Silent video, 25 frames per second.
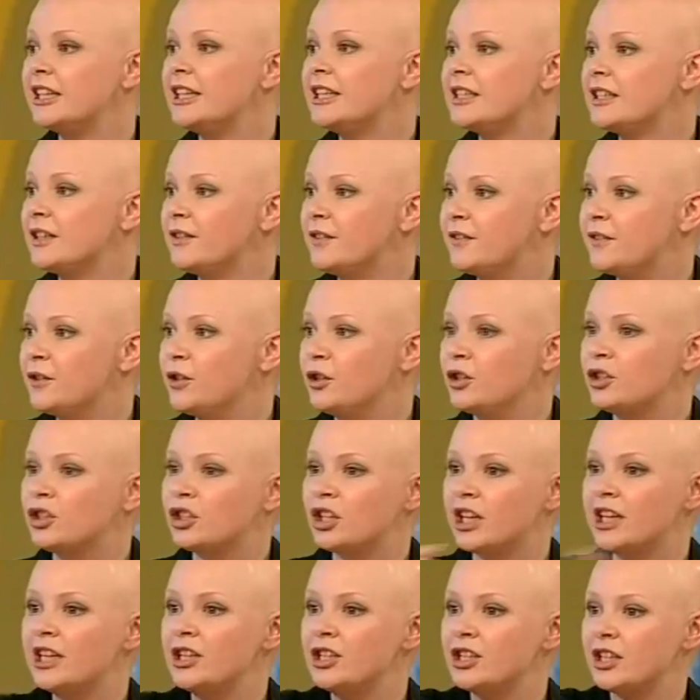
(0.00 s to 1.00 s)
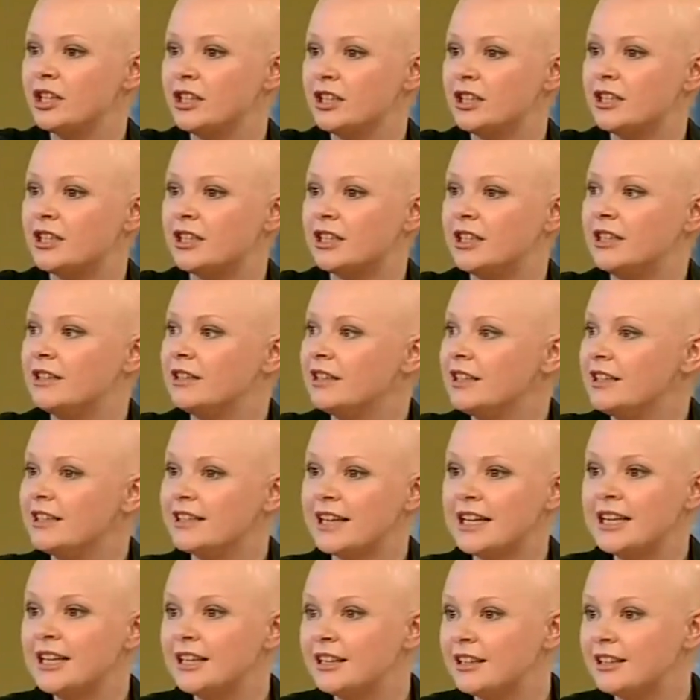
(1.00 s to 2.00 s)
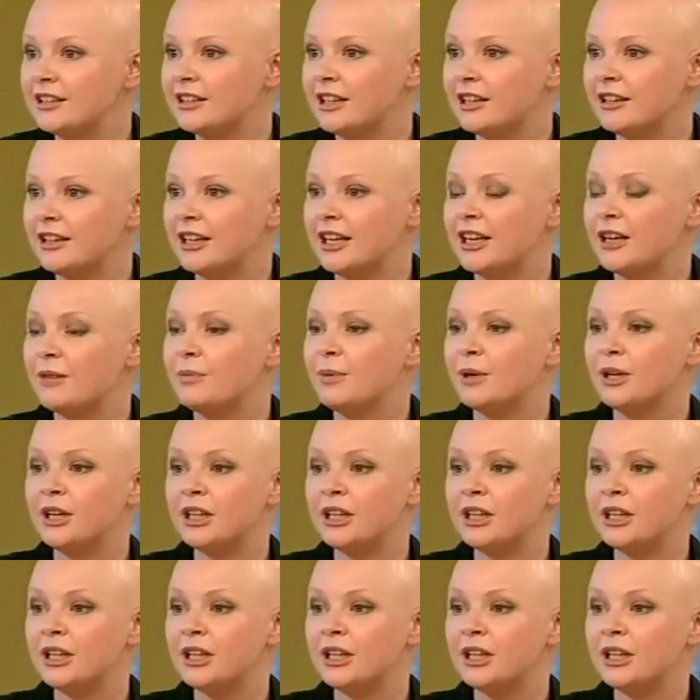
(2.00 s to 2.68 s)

talk, to people. Changing CDs, anything like that.